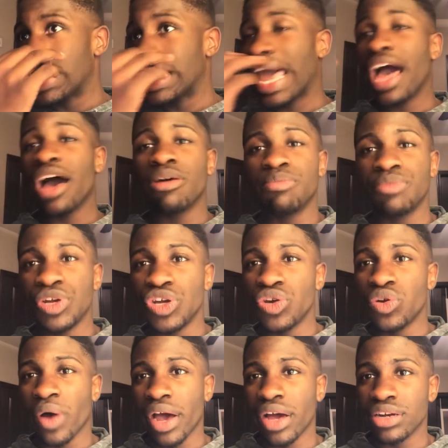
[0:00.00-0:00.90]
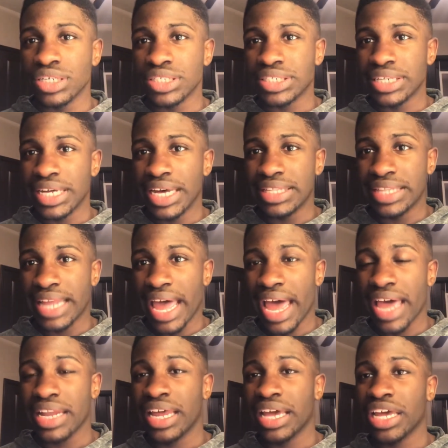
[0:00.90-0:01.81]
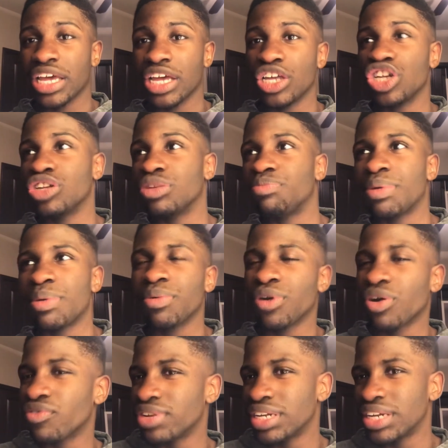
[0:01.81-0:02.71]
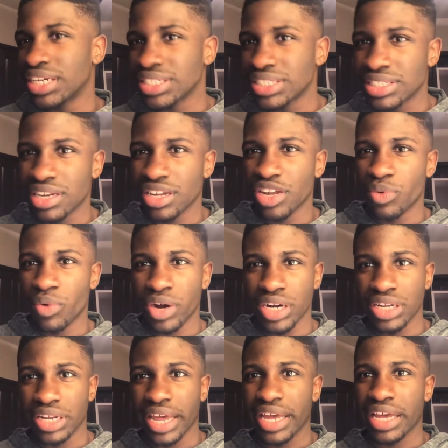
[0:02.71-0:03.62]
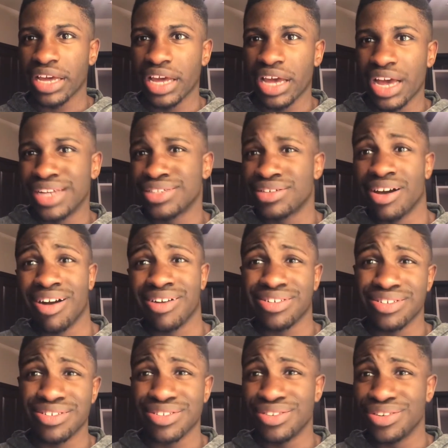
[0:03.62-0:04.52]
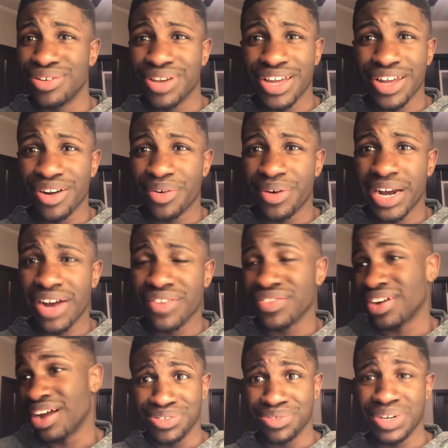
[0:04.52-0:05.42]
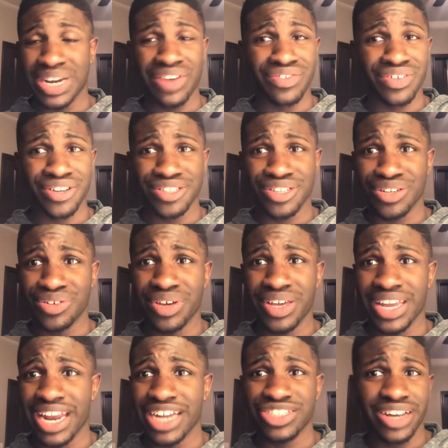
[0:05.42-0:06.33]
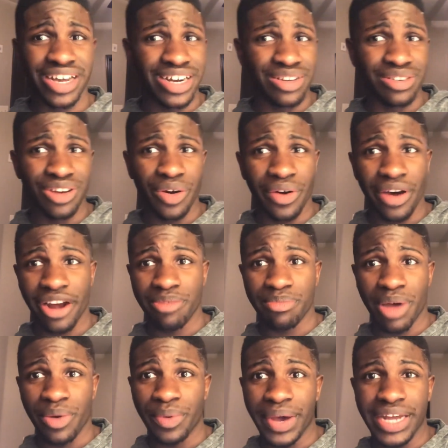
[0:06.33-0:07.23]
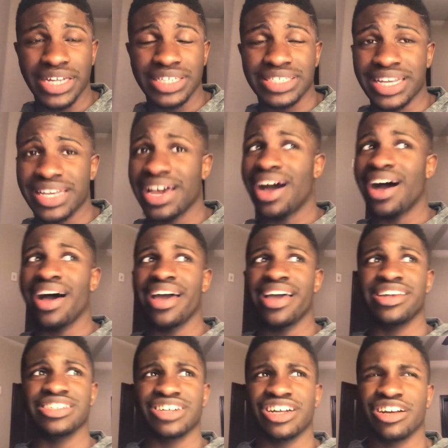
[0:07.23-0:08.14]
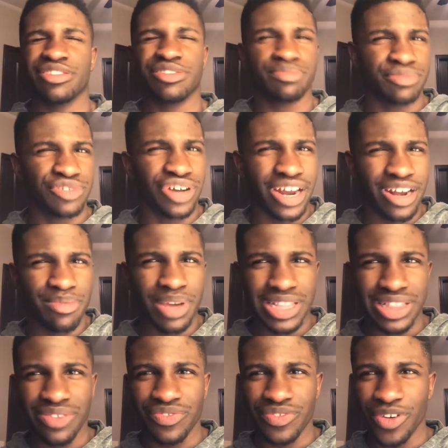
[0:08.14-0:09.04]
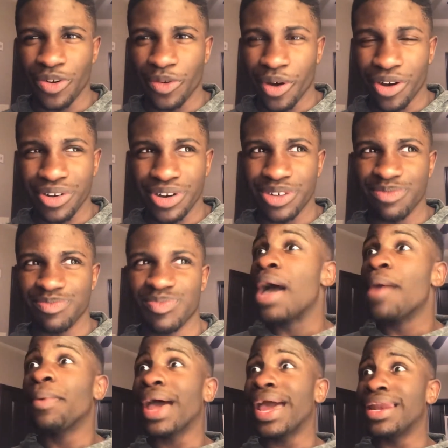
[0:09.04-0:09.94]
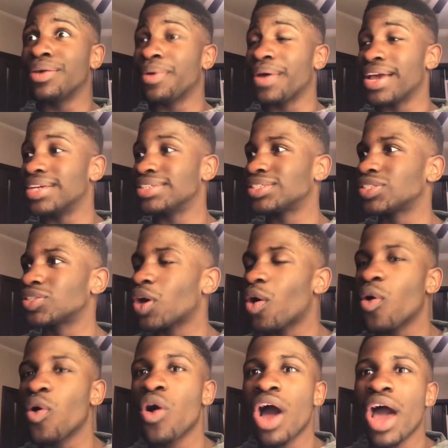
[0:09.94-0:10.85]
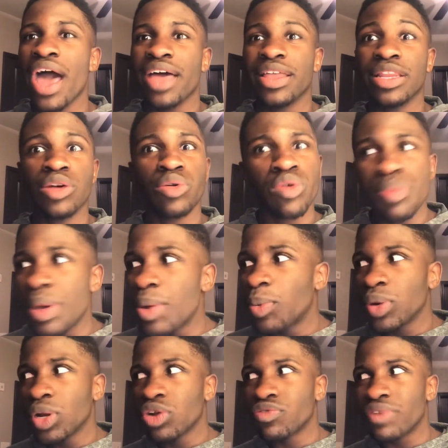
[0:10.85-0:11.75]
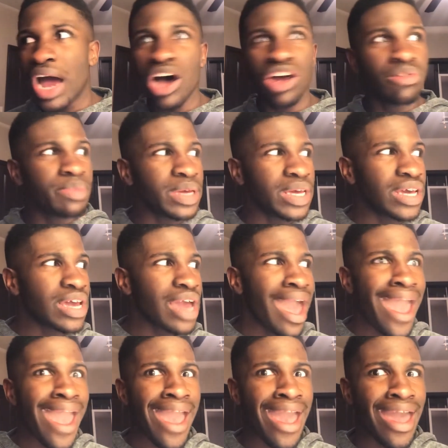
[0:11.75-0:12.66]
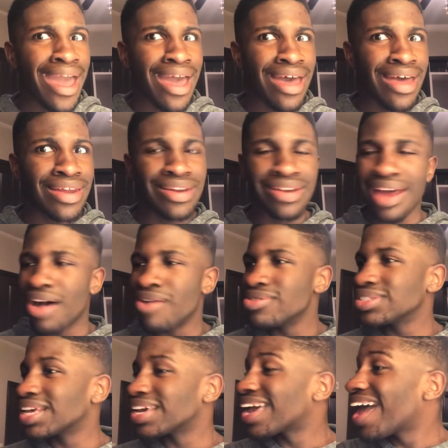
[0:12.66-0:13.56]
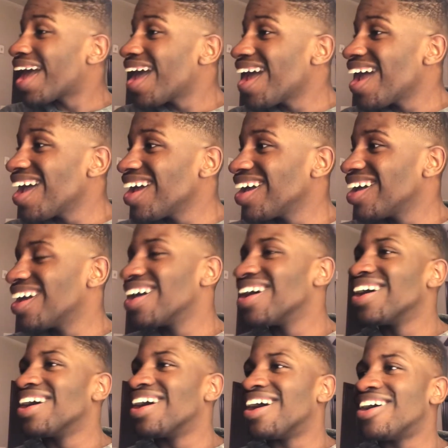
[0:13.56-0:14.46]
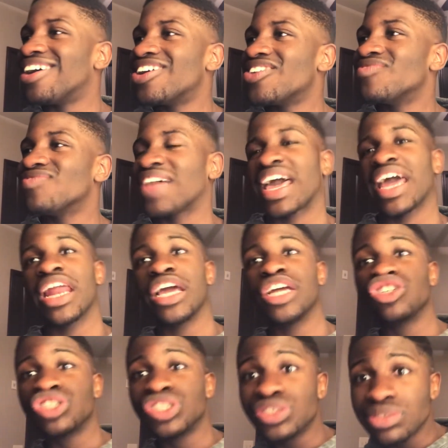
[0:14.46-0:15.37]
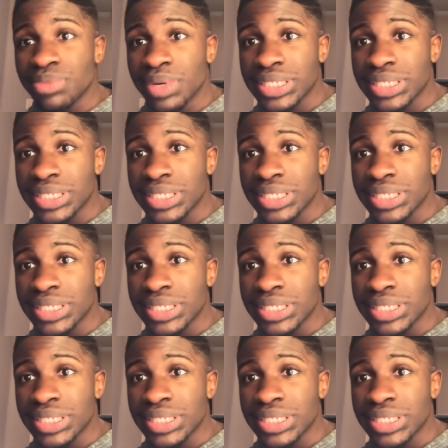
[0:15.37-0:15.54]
yeah, I'm new. I understand that. Like, people don't really necessarily want to, like, talk to the new kid or whatever. Whenever there's a new kid, I try to go out of my way to say hi and try to make them feel welcome. But anyways, so there were people around me and I was like, hey, like, can I introduce